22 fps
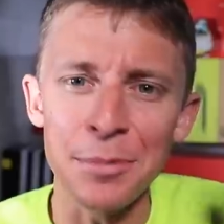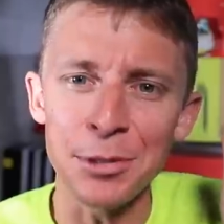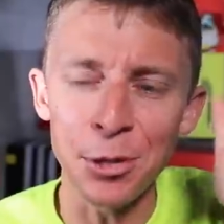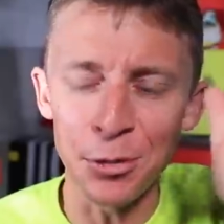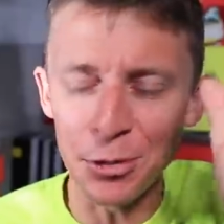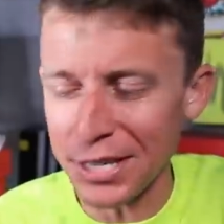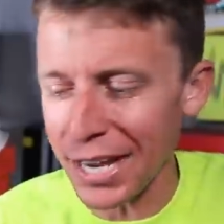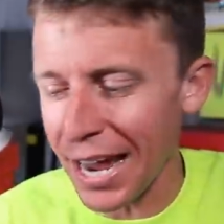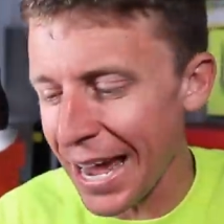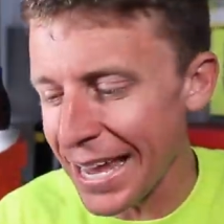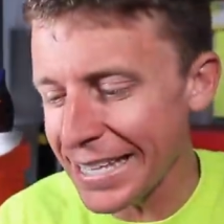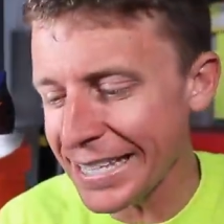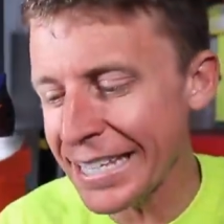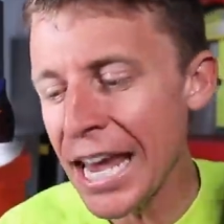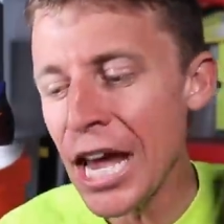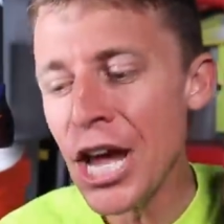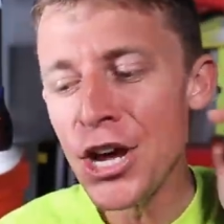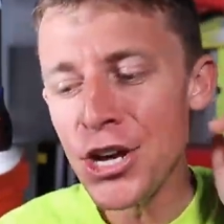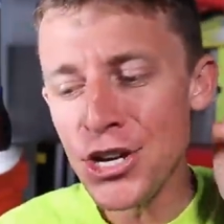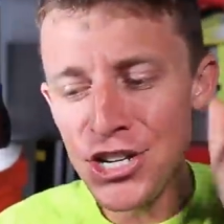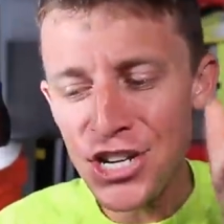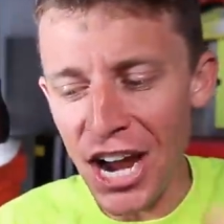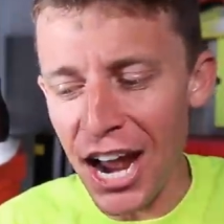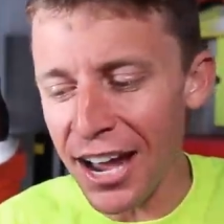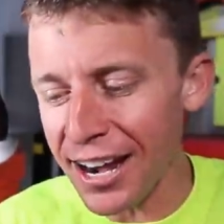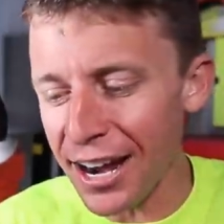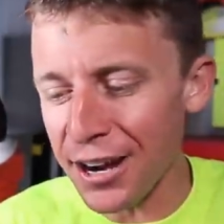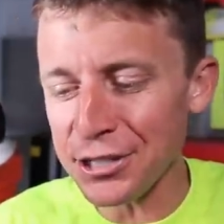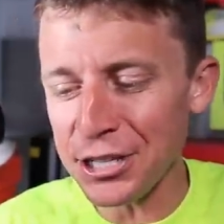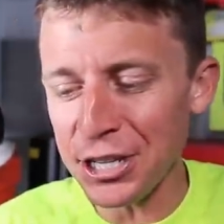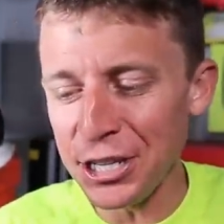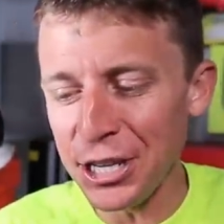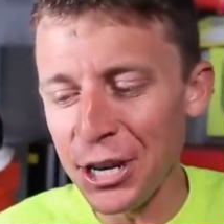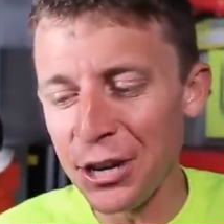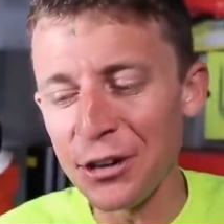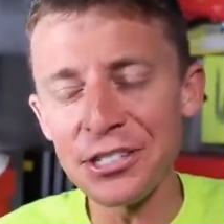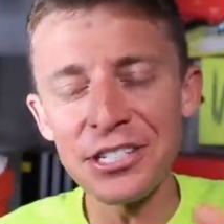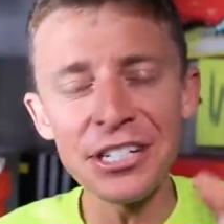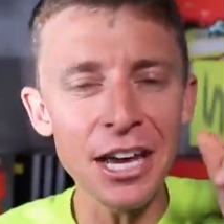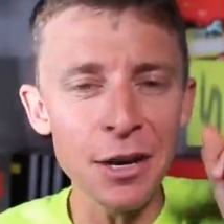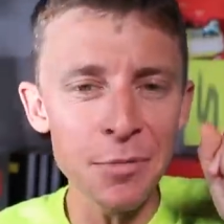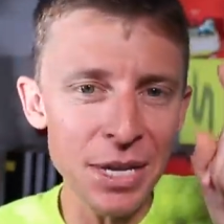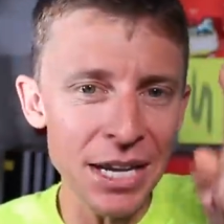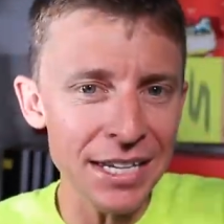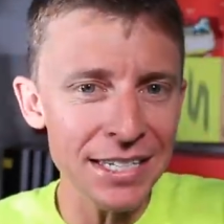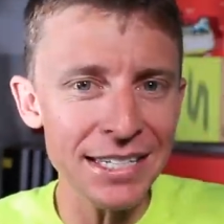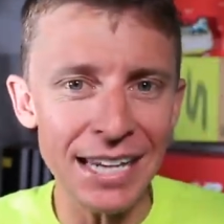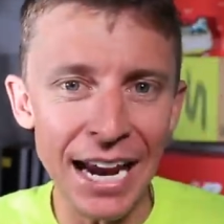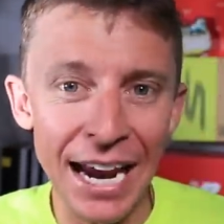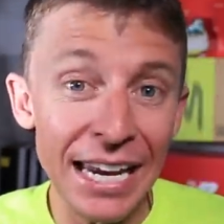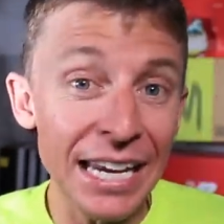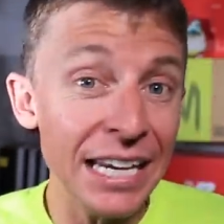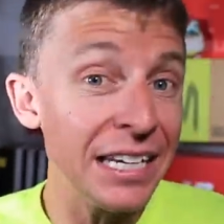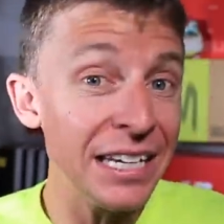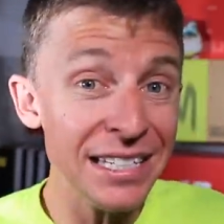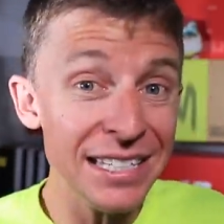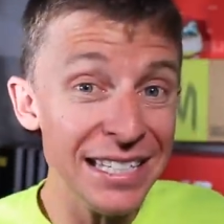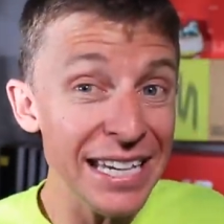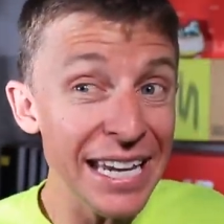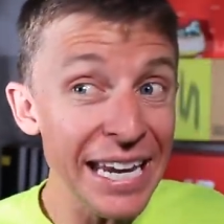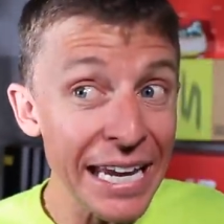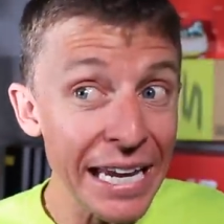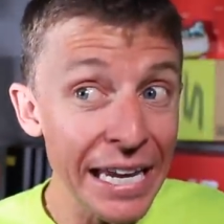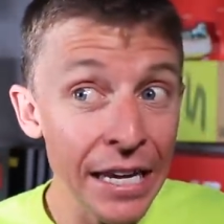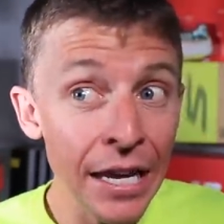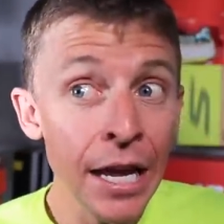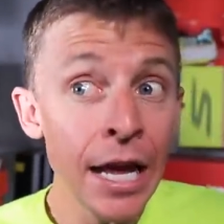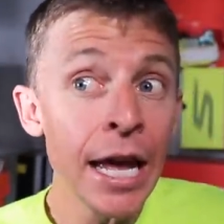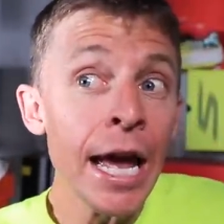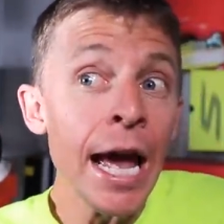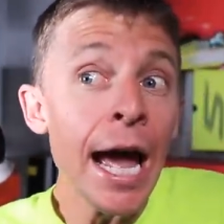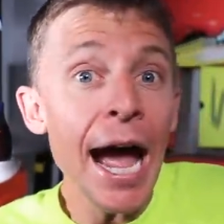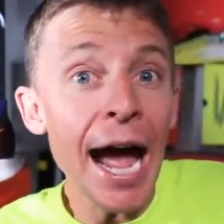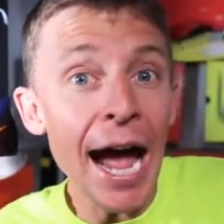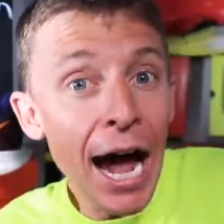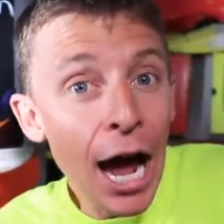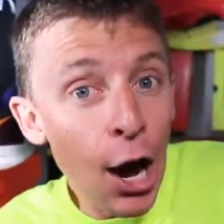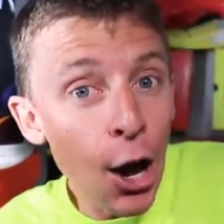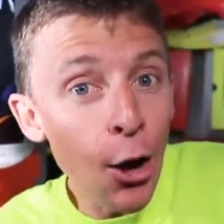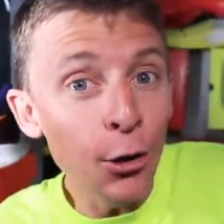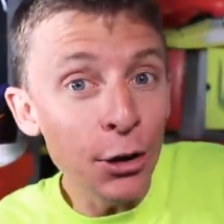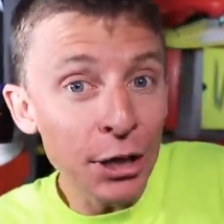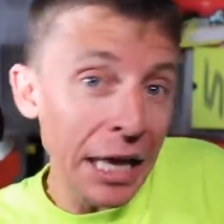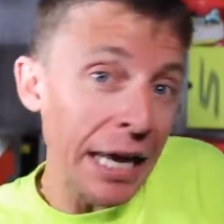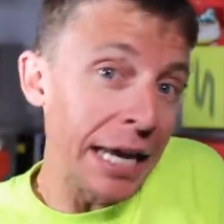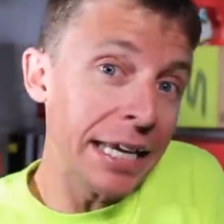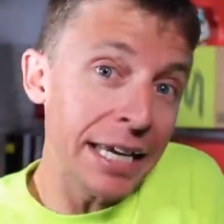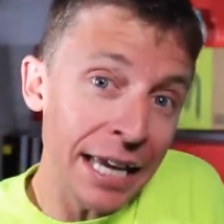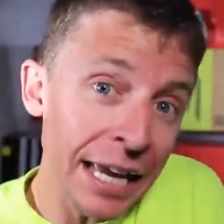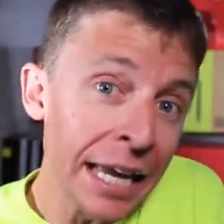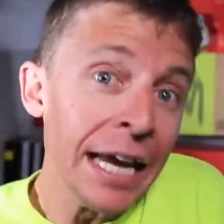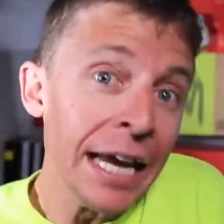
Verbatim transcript: So Des, shout out to you. It's gonna be exciting to see how, like,